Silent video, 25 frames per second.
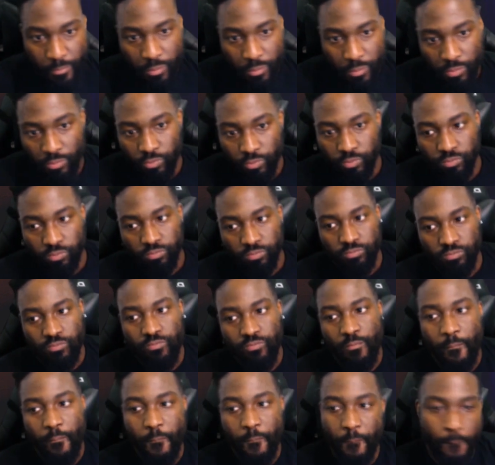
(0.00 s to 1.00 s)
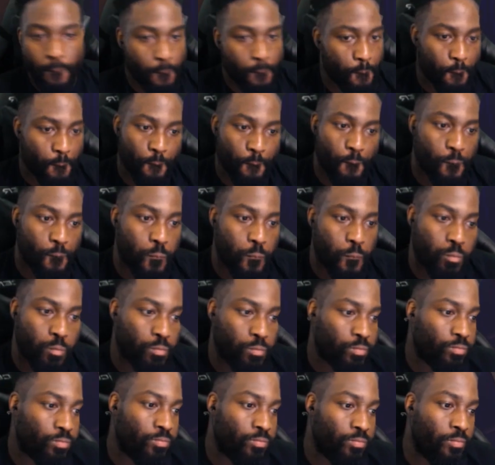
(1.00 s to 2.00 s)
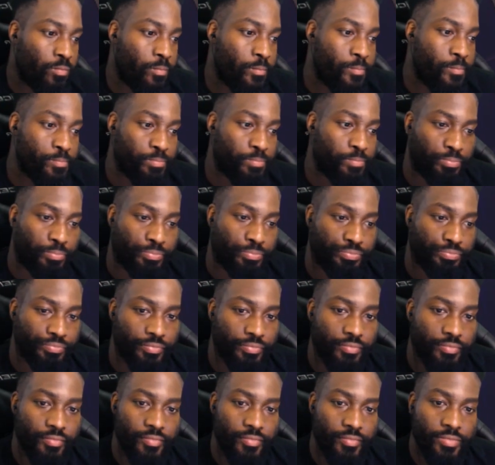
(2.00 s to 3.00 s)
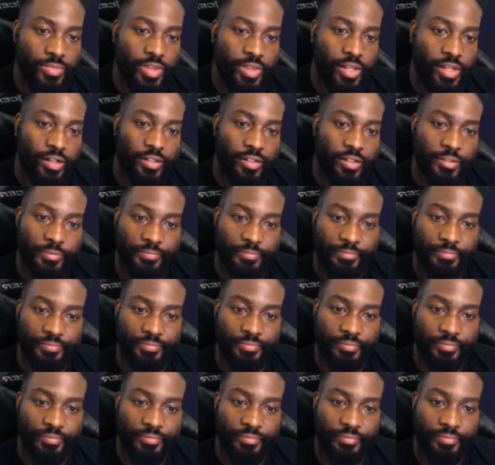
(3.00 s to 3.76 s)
limbs for sure, but like Falke,